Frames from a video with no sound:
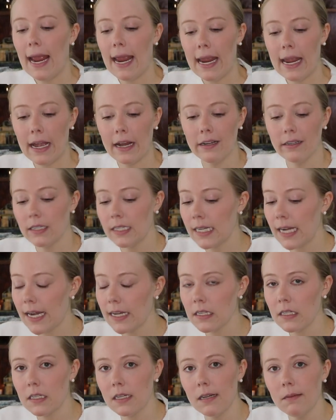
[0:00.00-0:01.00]
and
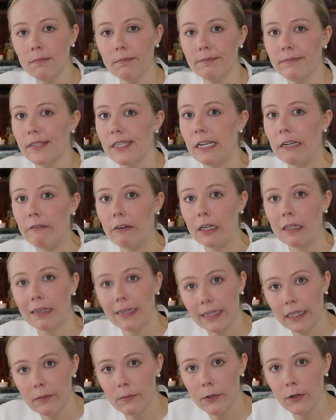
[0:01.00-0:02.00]
test them, see if I
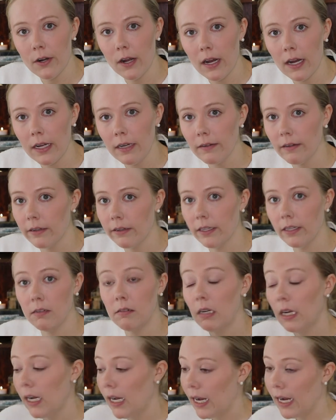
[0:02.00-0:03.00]
like them or not, and
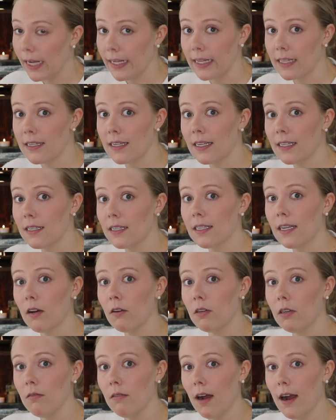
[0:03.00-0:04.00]
then I guess I get to
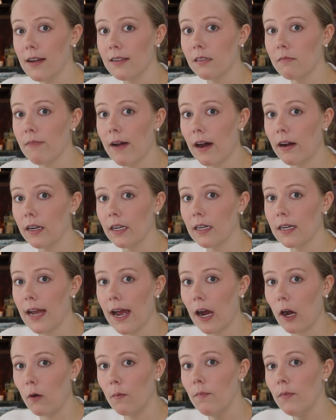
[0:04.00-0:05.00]
tell you guys about it
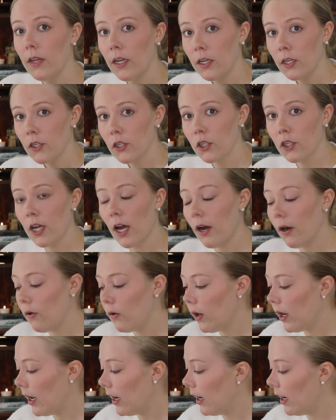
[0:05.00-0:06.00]
now.
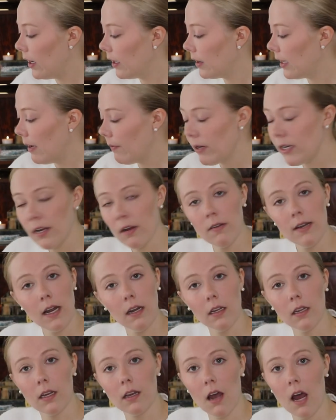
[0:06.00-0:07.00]
So let me know
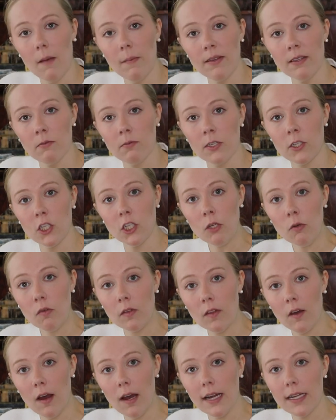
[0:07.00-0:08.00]
down in the comments what
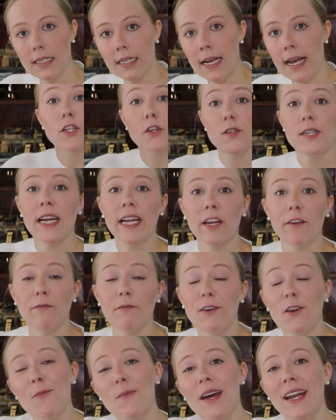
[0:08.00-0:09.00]
you thought. So take
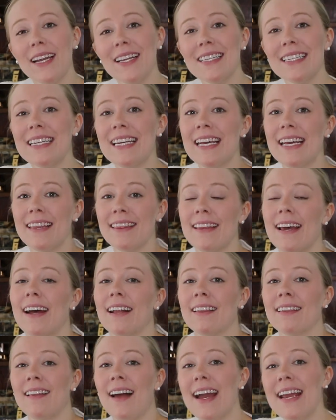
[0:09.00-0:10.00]
a few minutes to hit
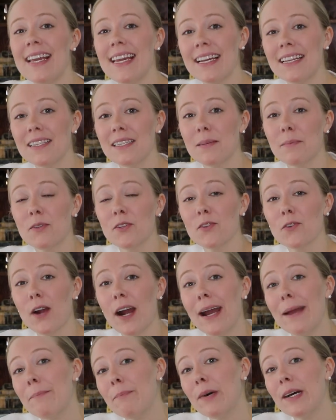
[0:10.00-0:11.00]
that like and
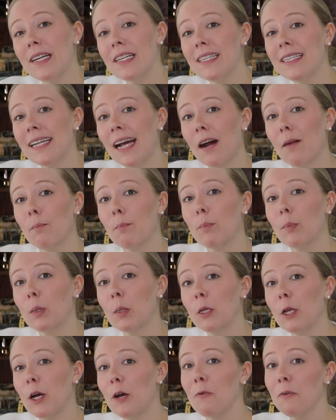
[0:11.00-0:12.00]
subscribe button down
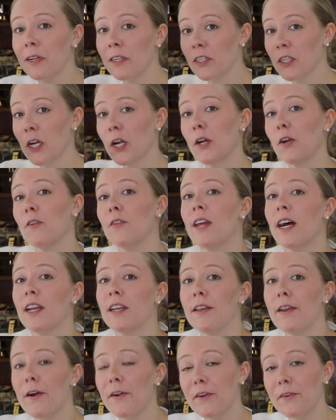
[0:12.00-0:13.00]
below and turn on
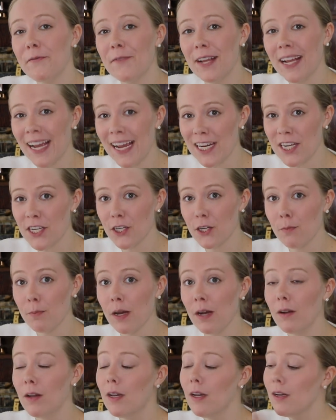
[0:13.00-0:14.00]
that
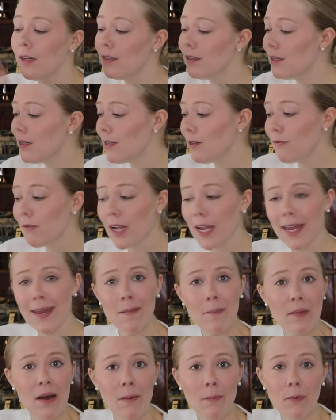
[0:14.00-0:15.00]
notification bell so you can
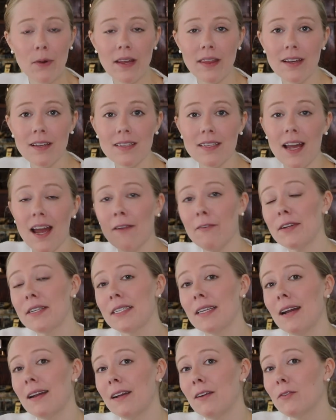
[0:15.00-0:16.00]
keep up with us
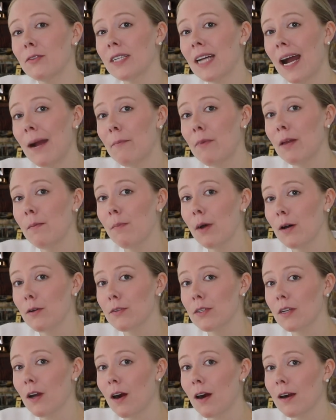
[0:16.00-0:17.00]
every single time we
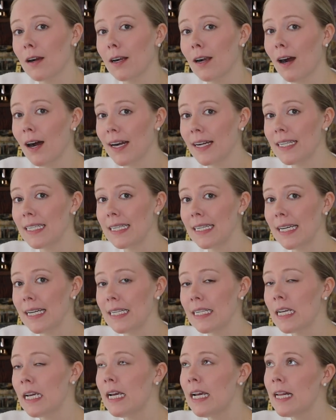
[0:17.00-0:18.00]
post our
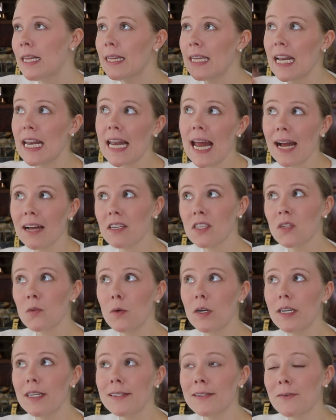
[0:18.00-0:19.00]
content. The next
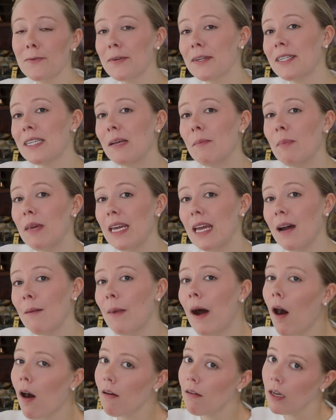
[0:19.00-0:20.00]
one is going to be
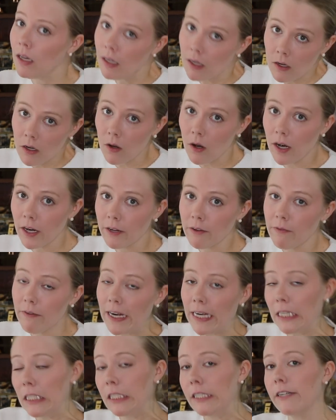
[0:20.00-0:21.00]
about New York
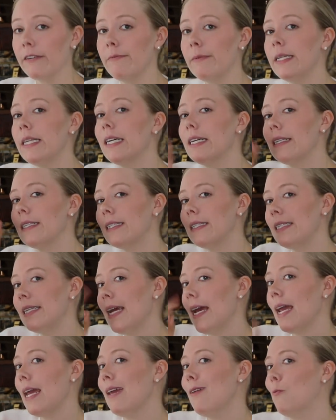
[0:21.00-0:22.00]
Fashion Week
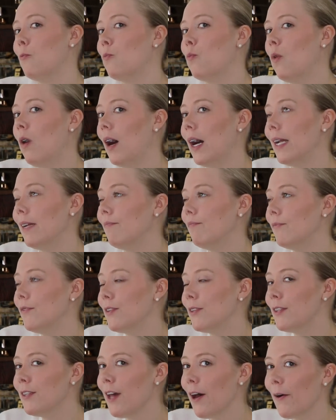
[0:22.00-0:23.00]
Day 1.
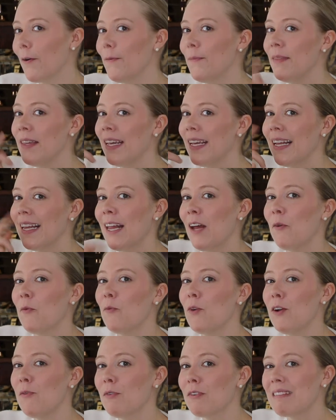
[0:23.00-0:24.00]
So
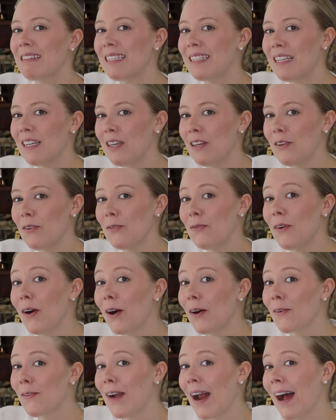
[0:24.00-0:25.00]
we will see you
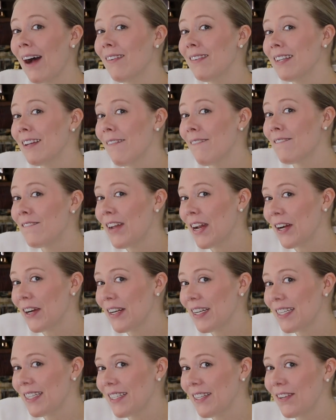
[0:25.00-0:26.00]
around
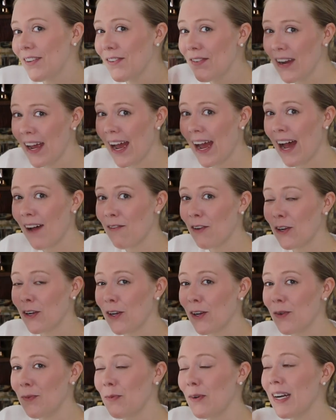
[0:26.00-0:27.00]
very soon. Have a
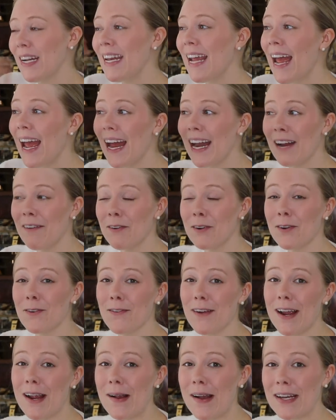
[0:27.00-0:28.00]
good one and have
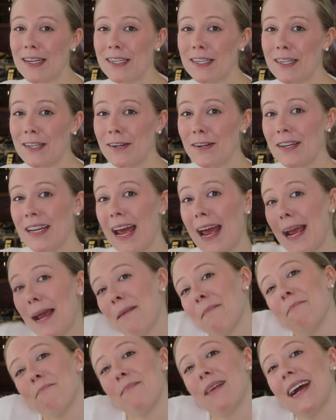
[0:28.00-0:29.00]
a great rest of your
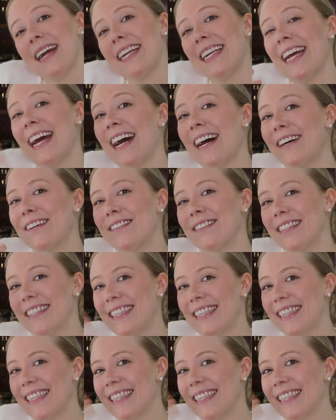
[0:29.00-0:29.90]
day. Bye now.